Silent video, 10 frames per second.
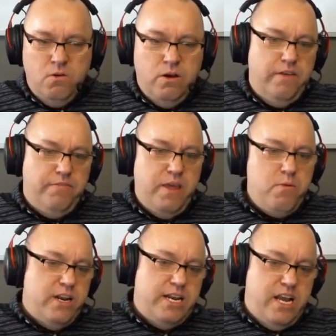Well, if they
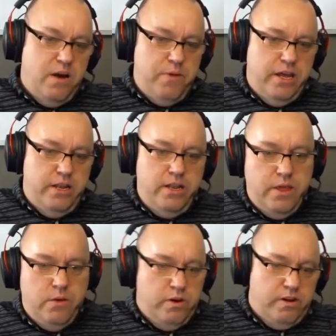wanted to come in,
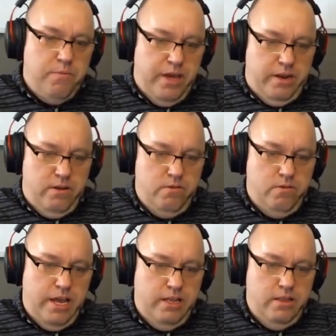they would have come in,
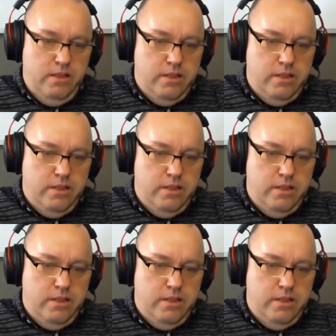right?